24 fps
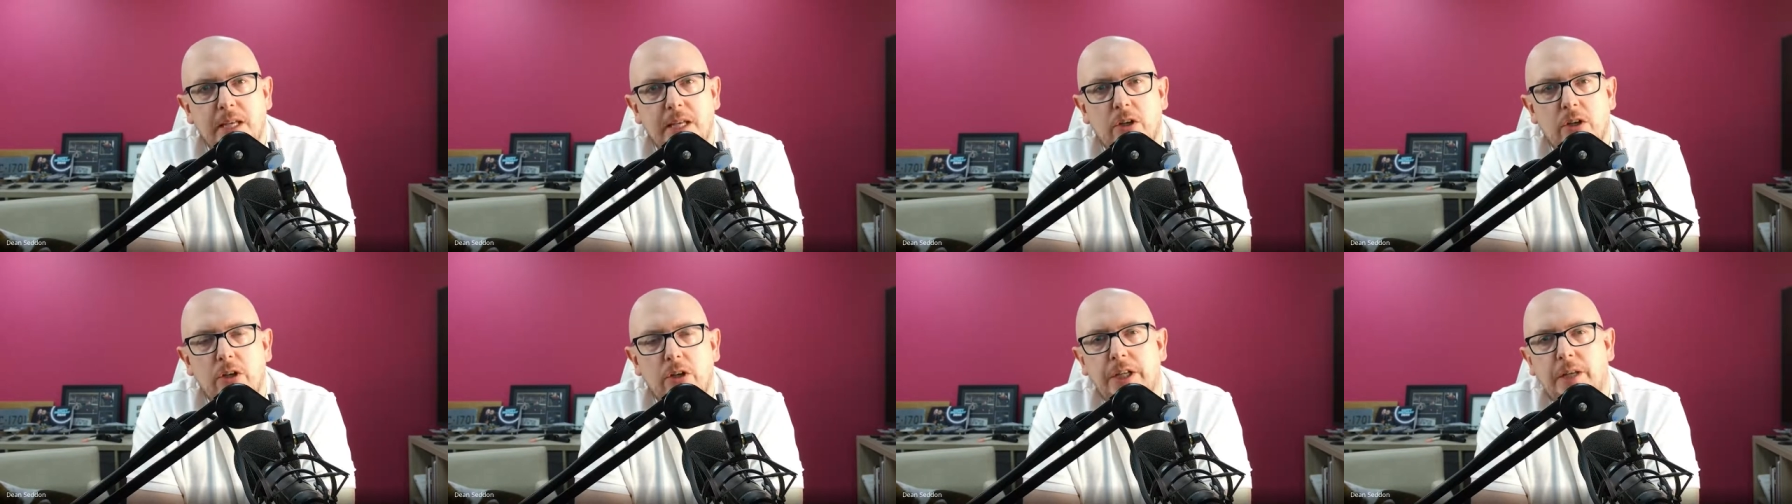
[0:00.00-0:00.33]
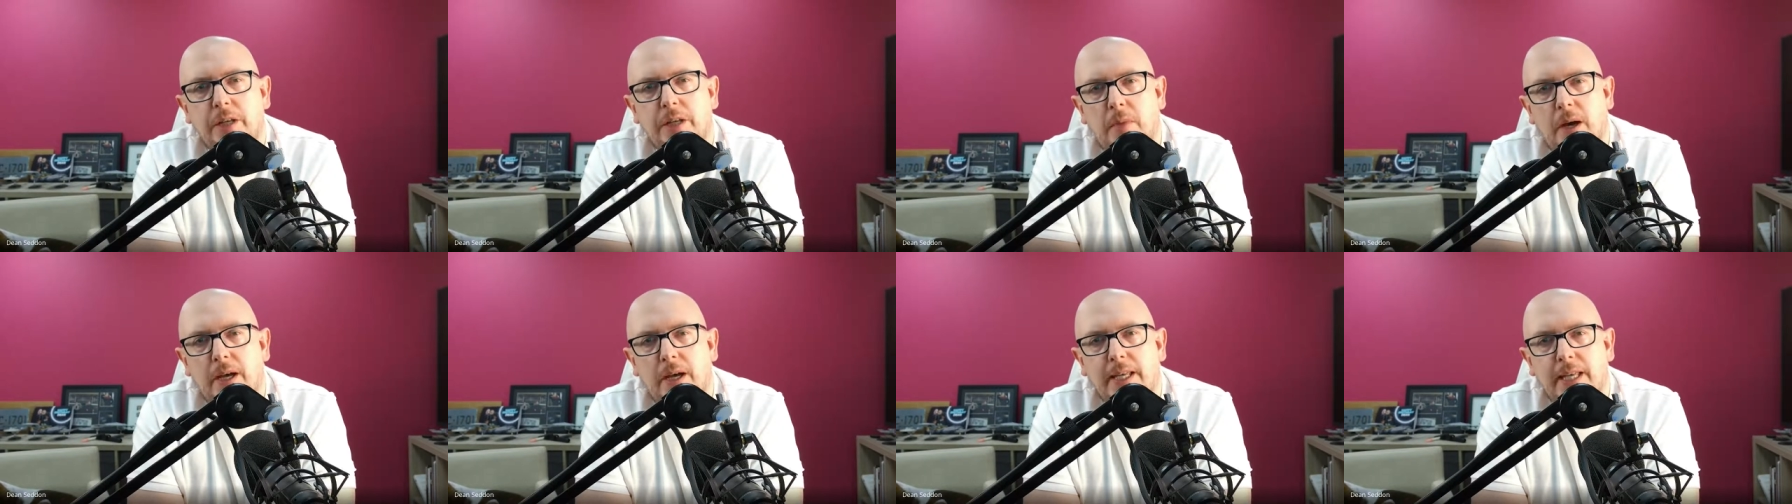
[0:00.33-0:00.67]
earning
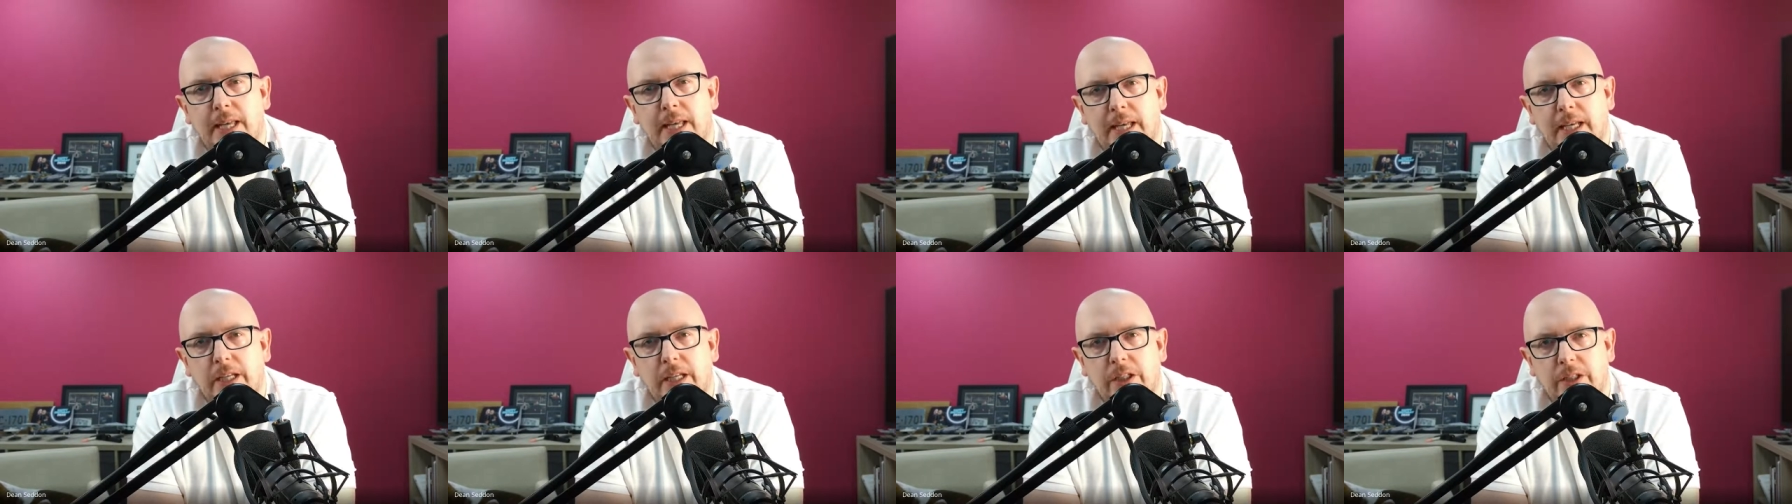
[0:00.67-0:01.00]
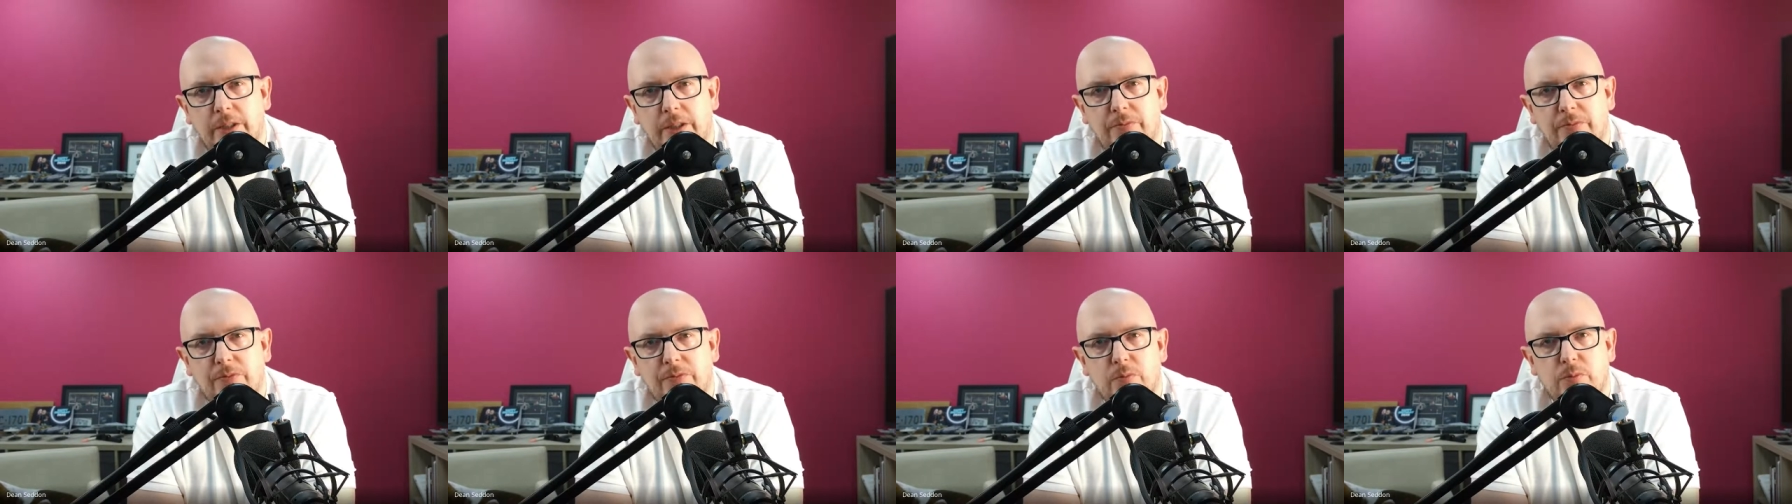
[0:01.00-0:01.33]
my
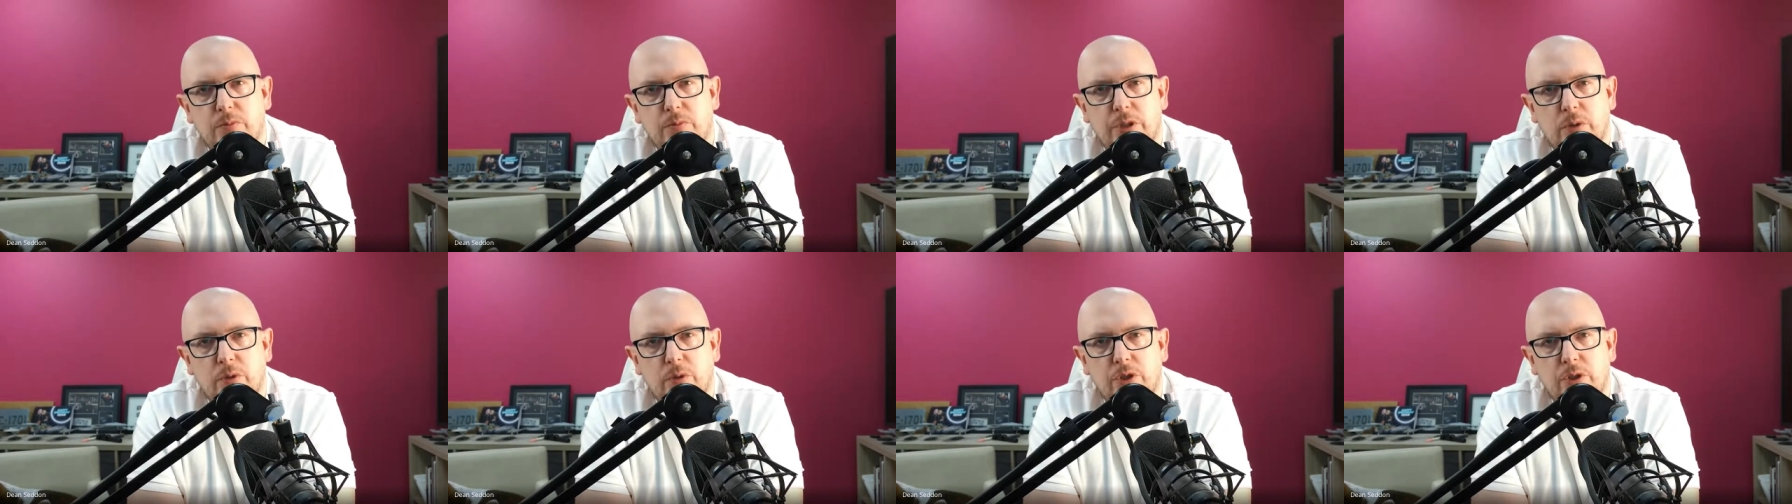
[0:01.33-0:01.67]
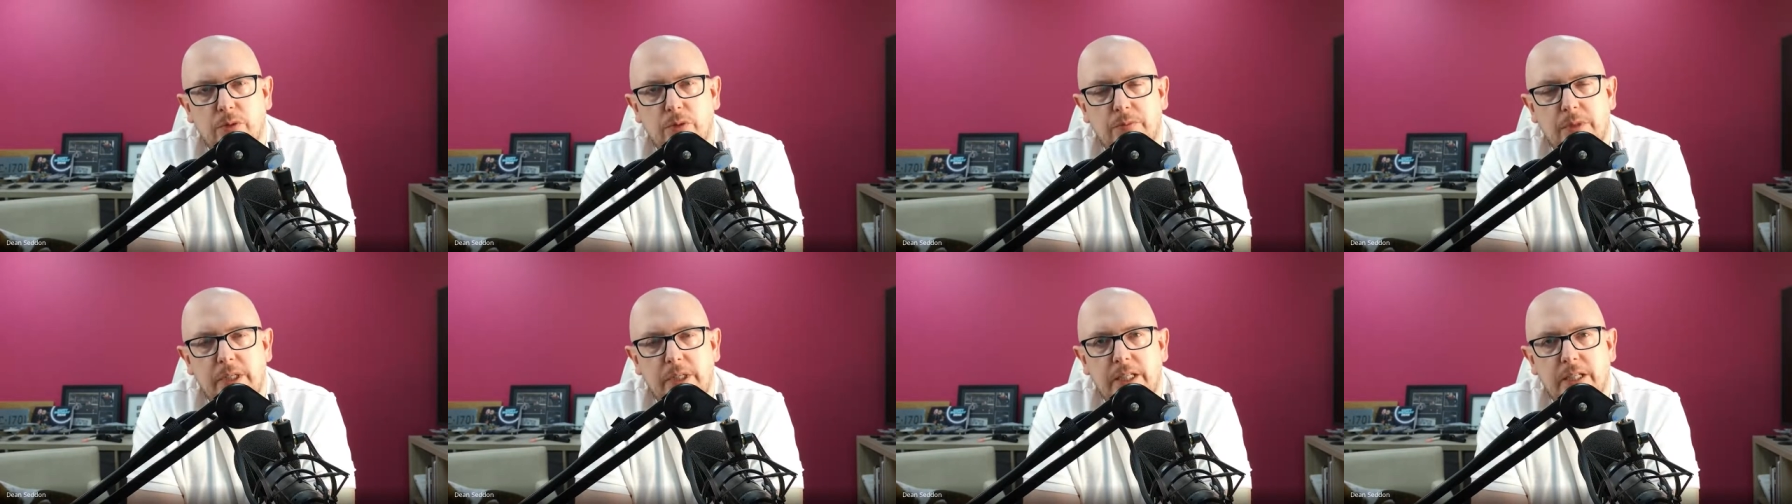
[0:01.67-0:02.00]
income from social
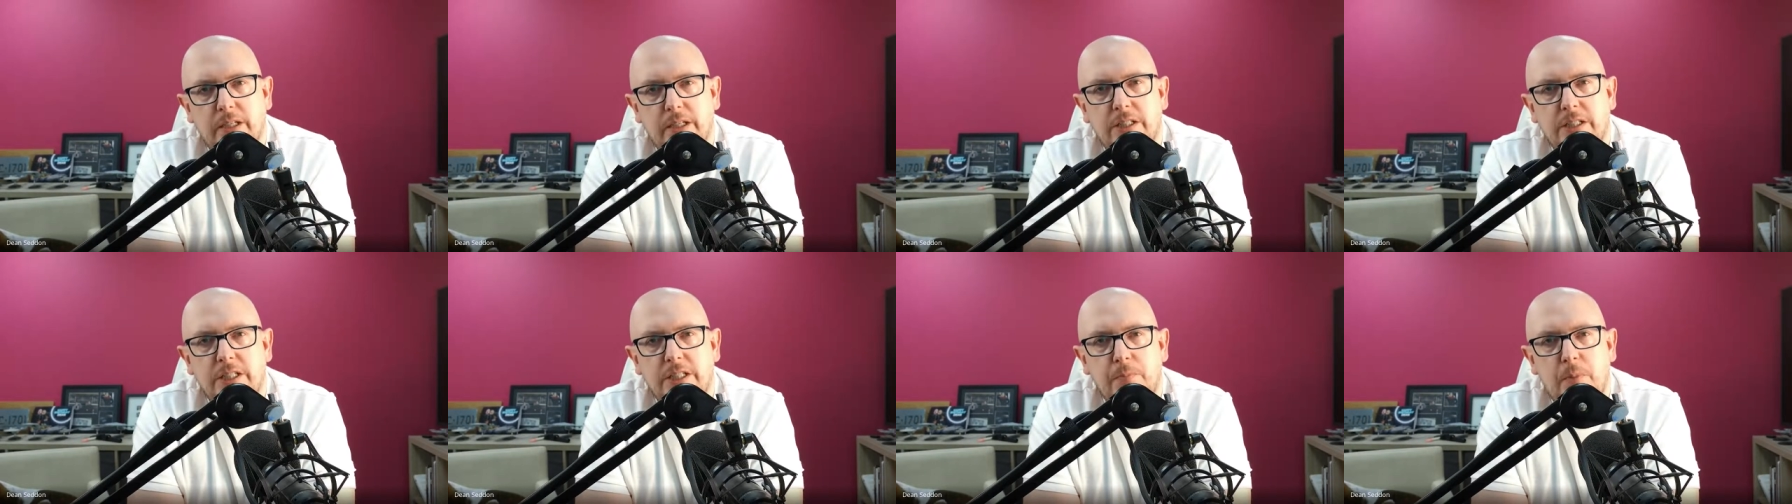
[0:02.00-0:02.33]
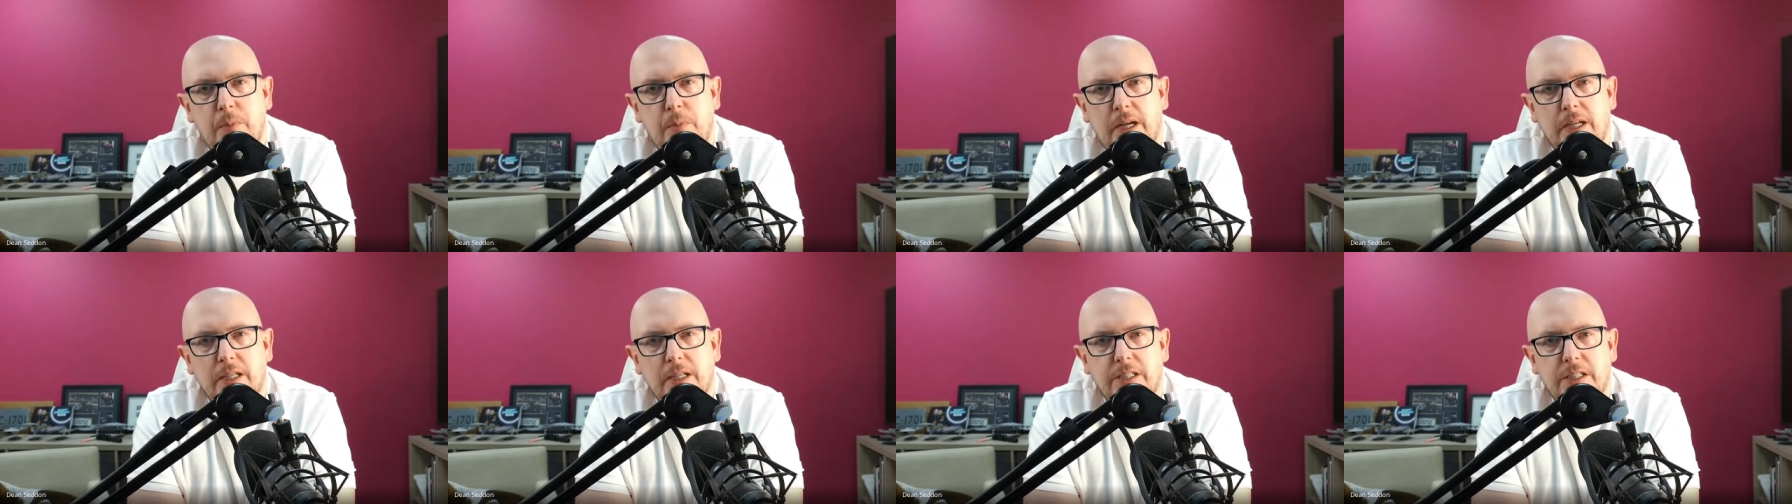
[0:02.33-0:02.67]
media and
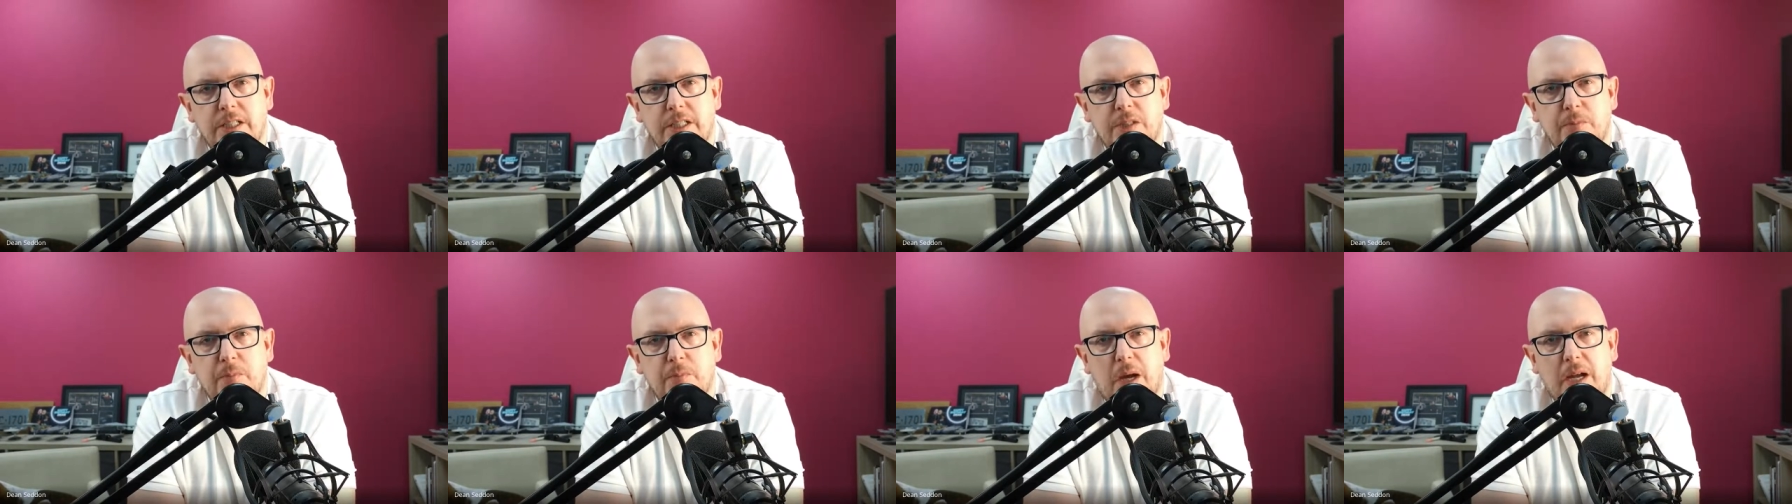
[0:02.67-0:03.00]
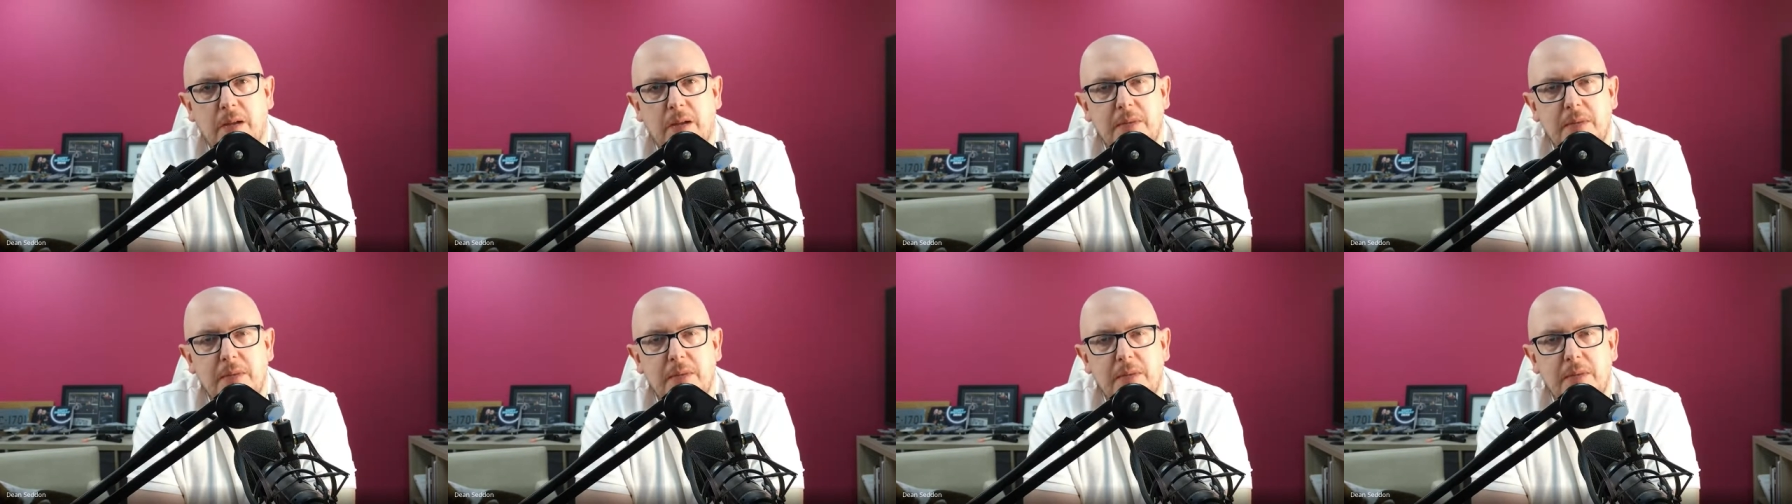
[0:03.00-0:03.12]
de- despite me